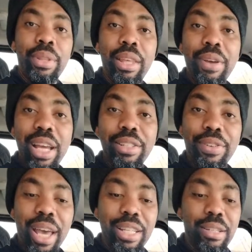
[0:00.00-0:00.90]
They
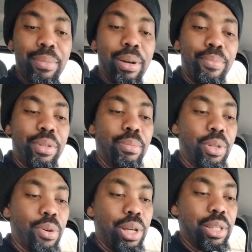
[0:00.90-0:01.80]
actually had some
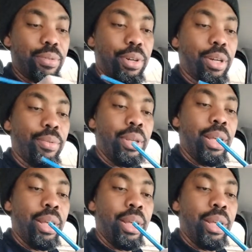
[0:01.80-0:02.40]
toys of her